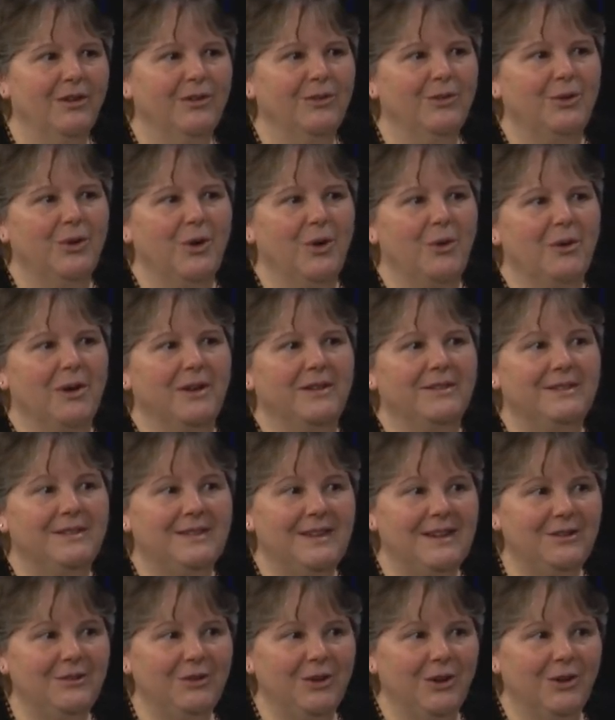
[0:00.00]
So a
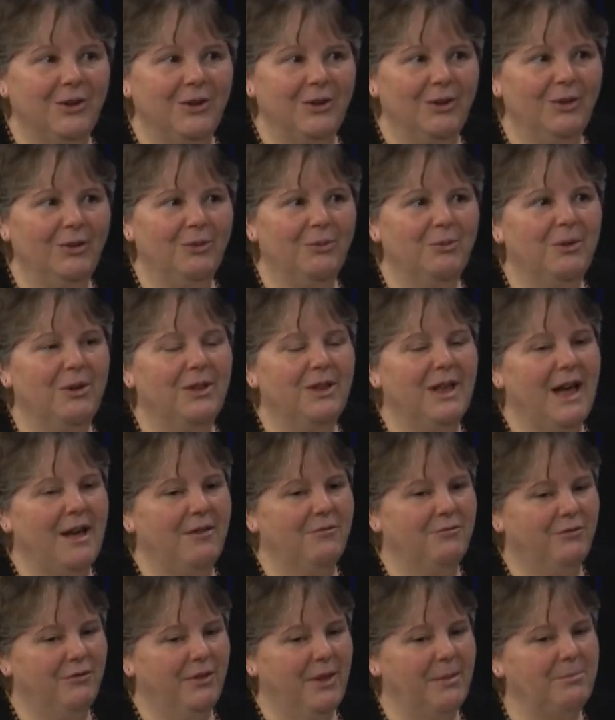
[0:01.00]
sea turtle will
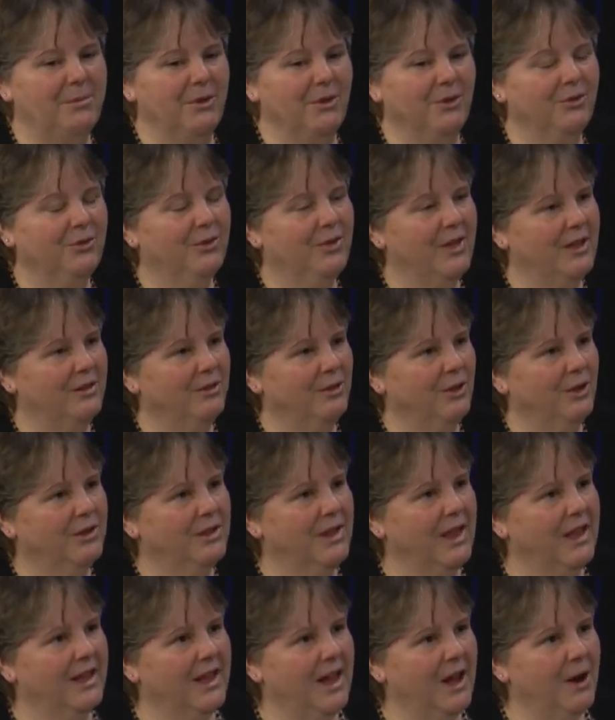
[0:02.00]
have flippers that
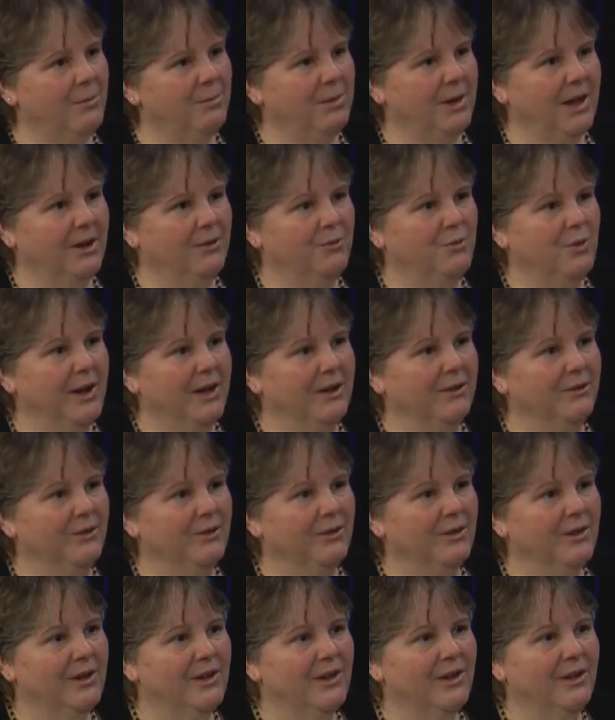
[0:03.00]
look like airplane
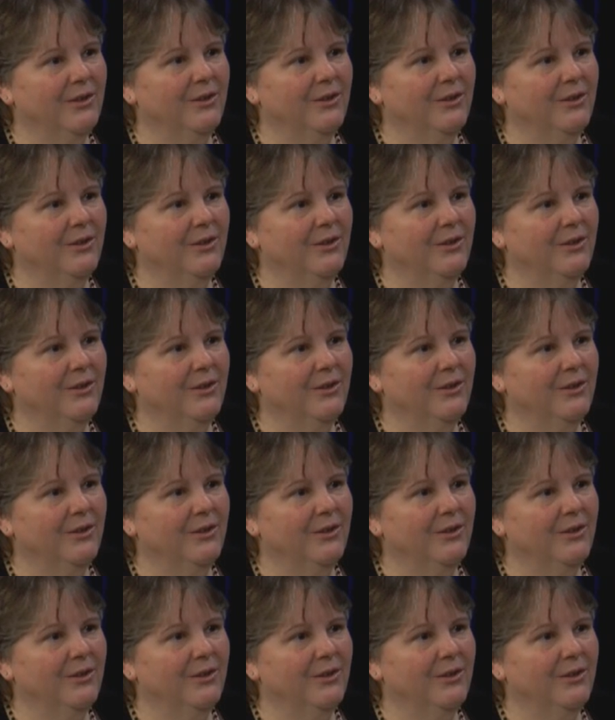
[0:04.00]
wings.